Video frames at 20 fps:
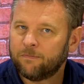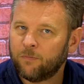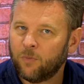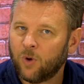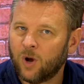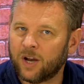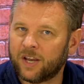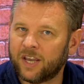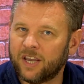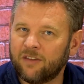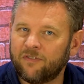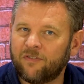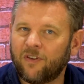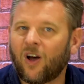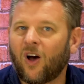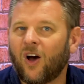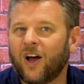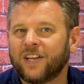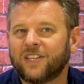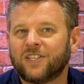working for
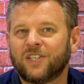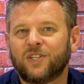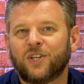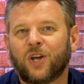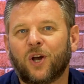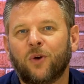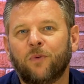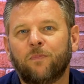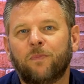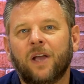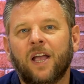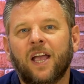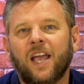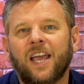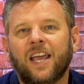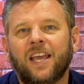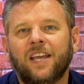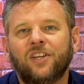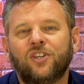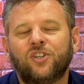iZotope,
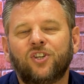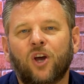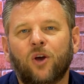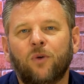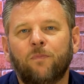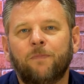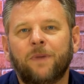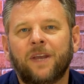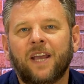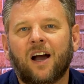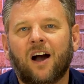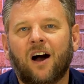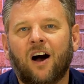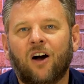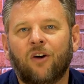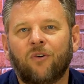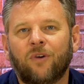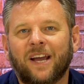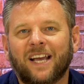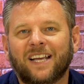he showed me
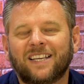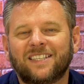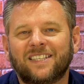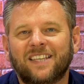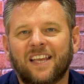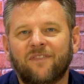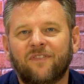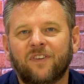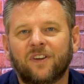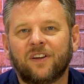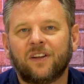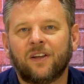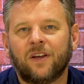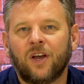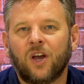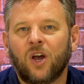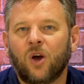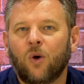RX7.